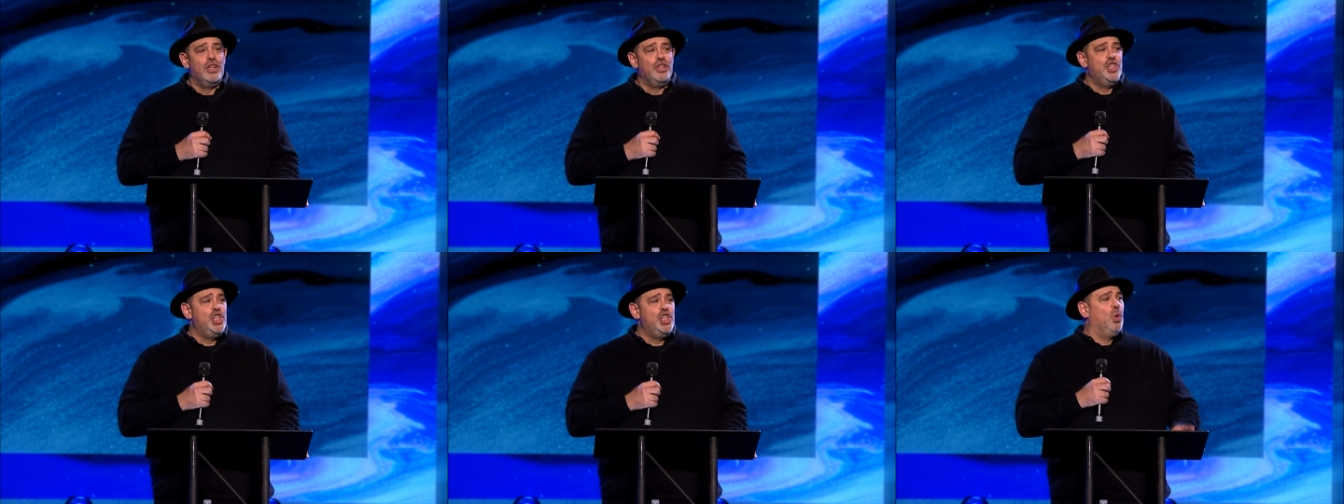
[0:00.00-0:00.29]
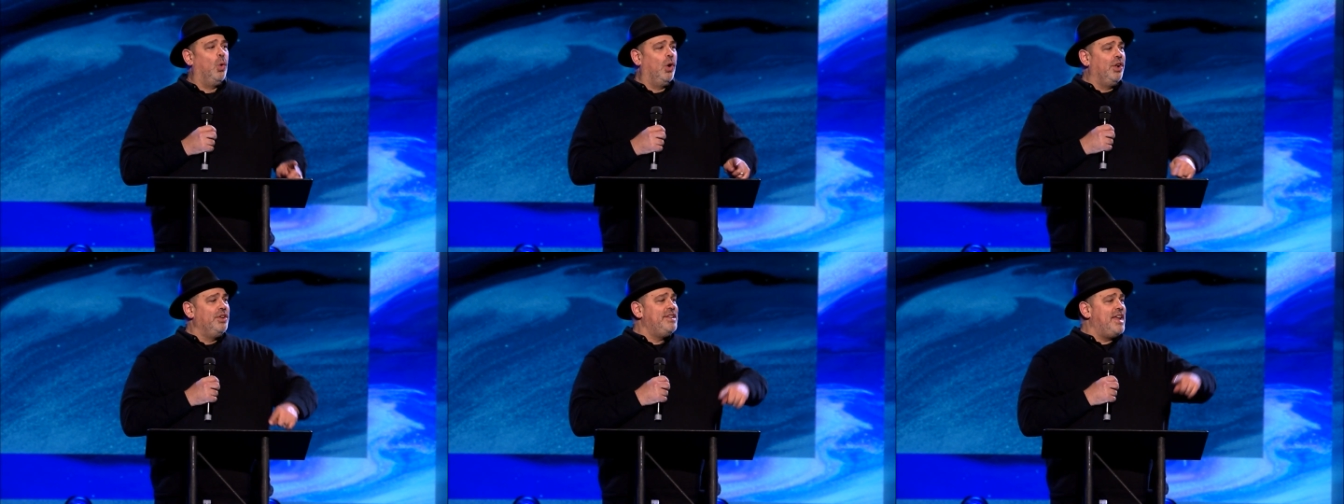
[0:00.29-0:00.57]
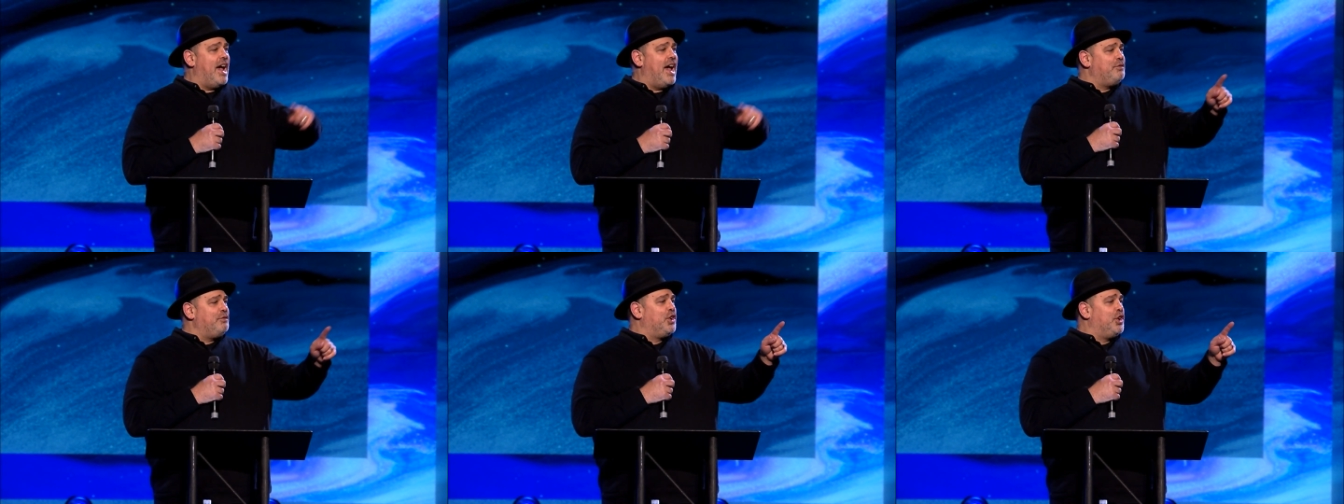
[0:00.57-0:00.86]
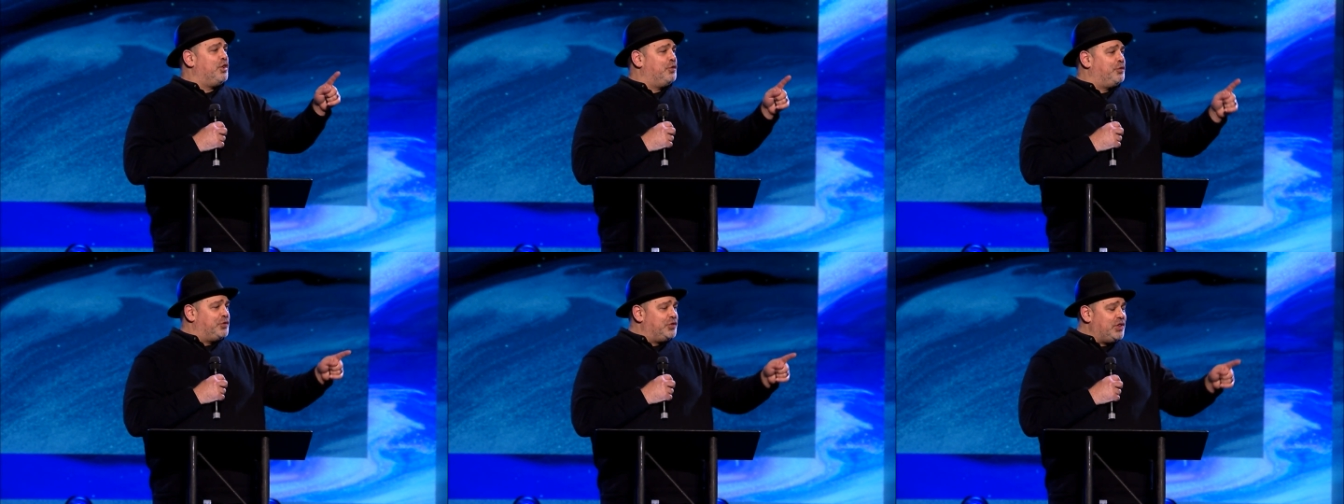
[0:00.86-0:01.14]
You will
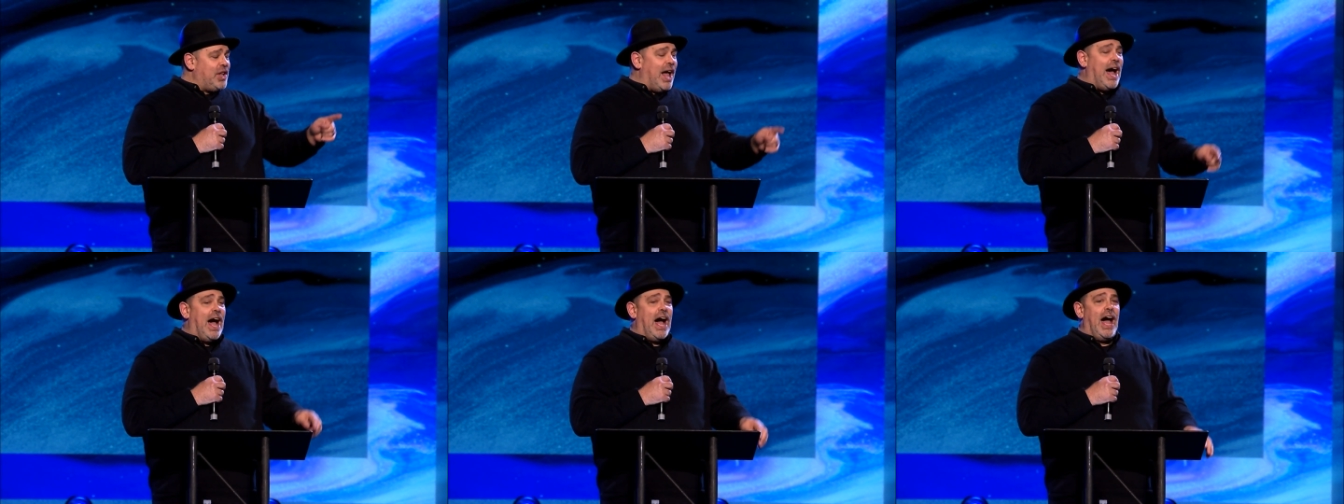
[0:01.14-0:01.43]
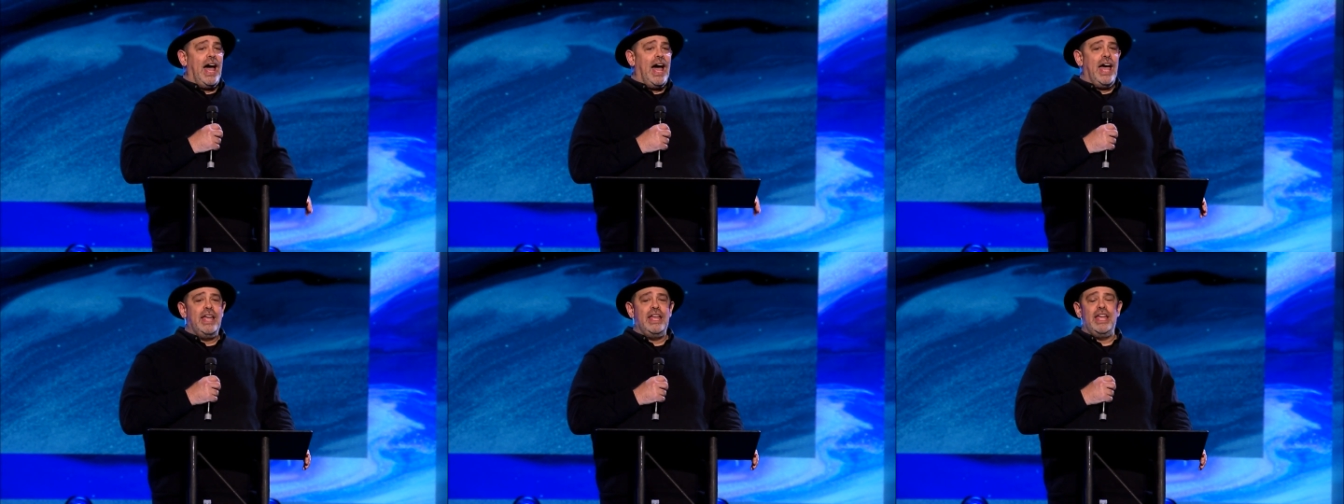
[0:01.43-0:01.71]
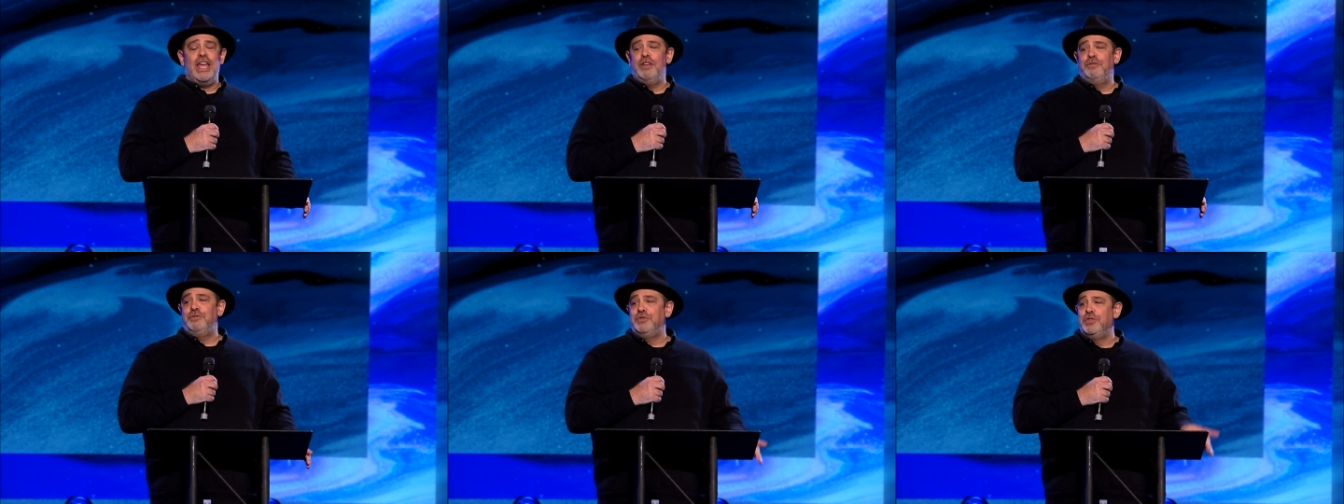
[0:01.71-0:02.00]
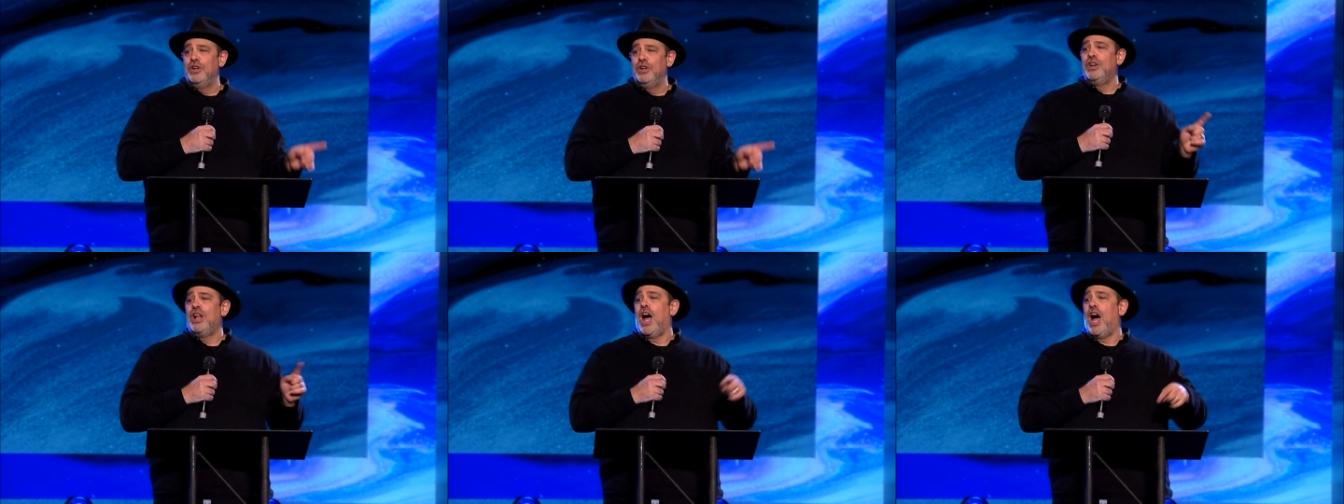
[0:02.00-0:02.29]
never fly if
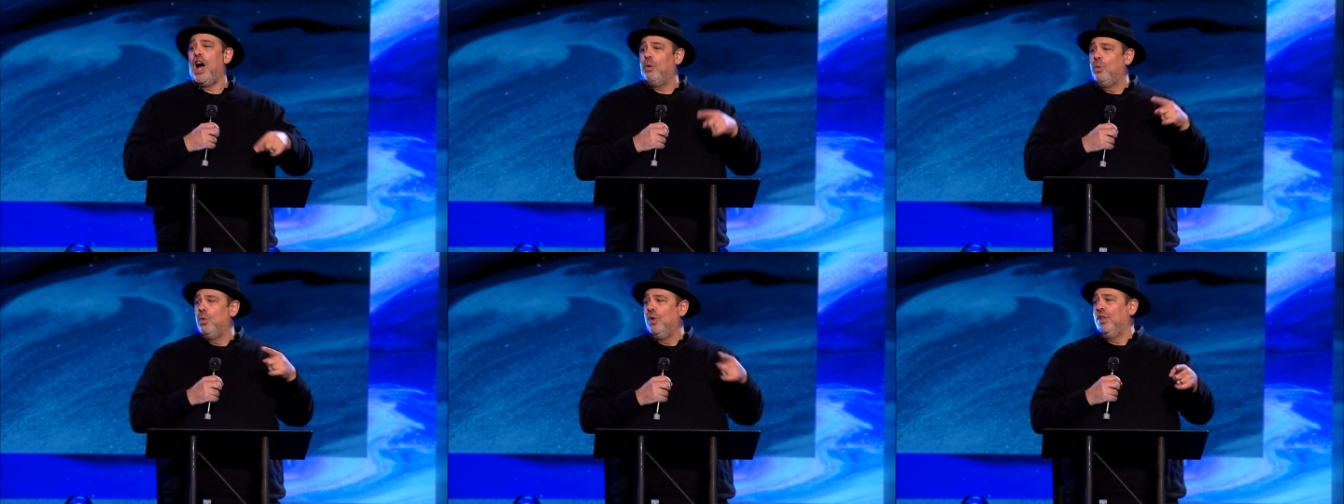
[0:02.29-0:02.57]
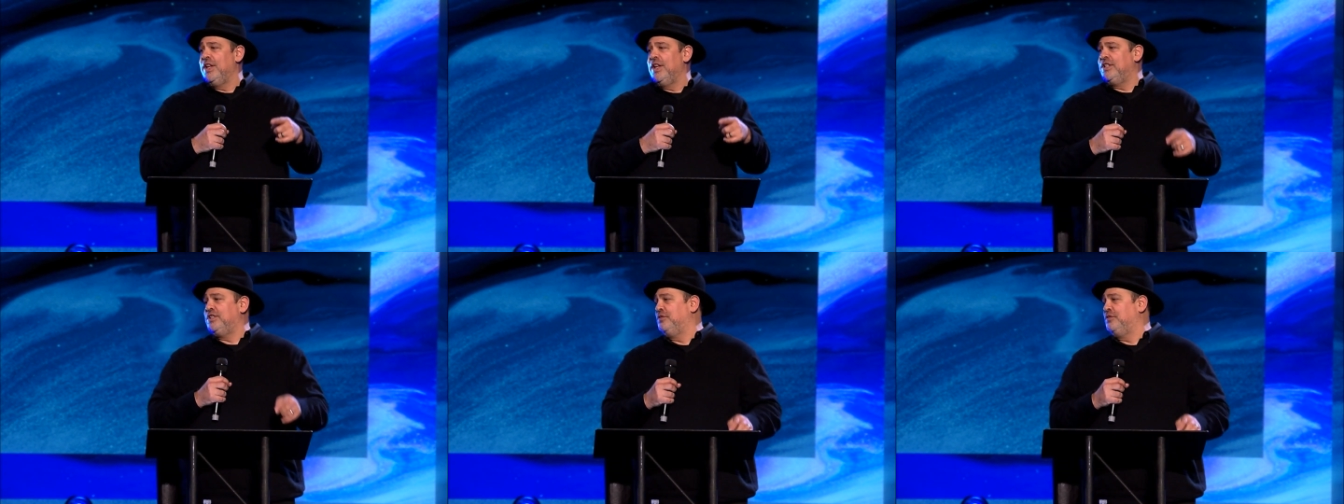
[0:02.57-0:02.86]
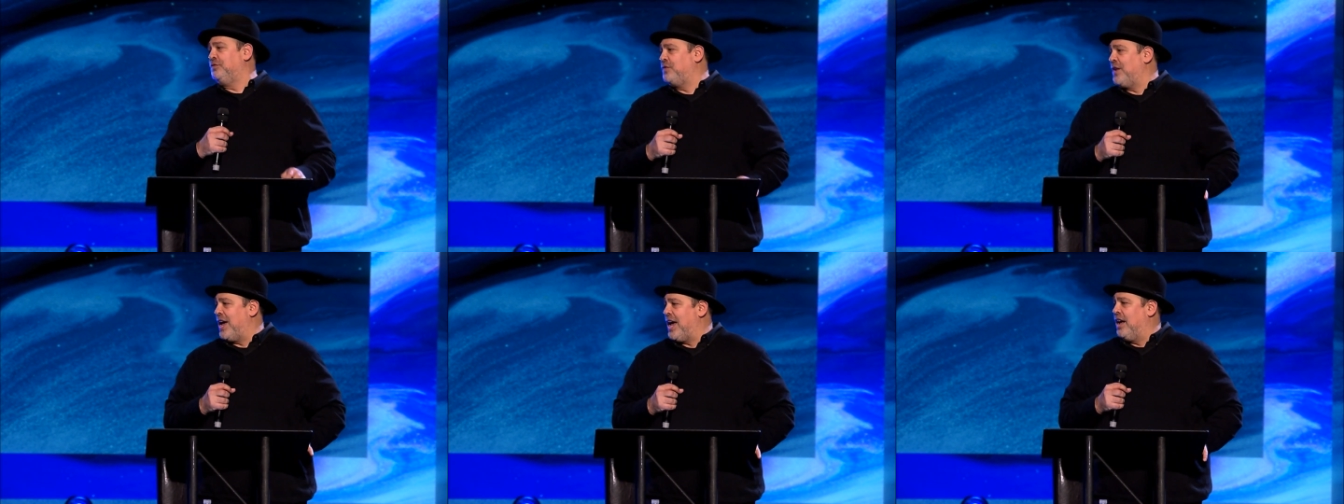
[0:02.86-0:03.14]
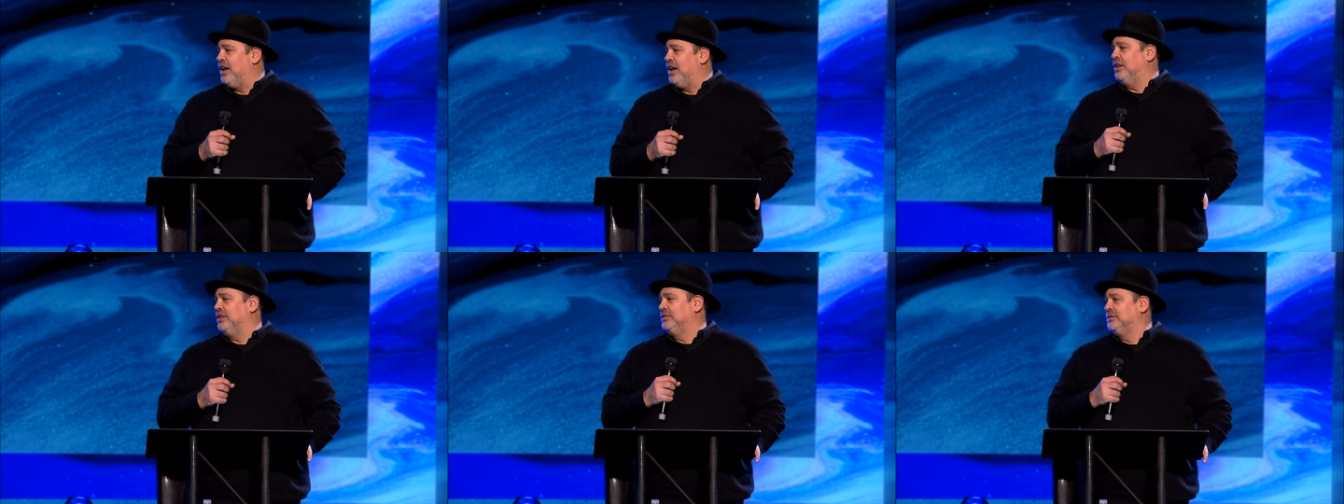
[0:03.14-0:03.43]
you're not willing to
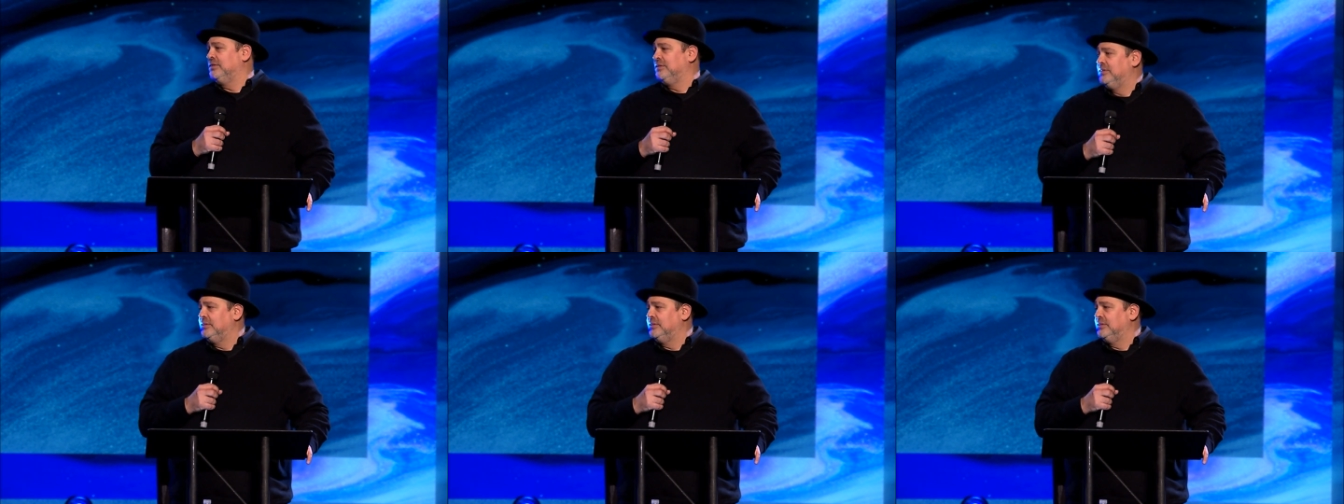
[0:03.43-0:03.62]
fail.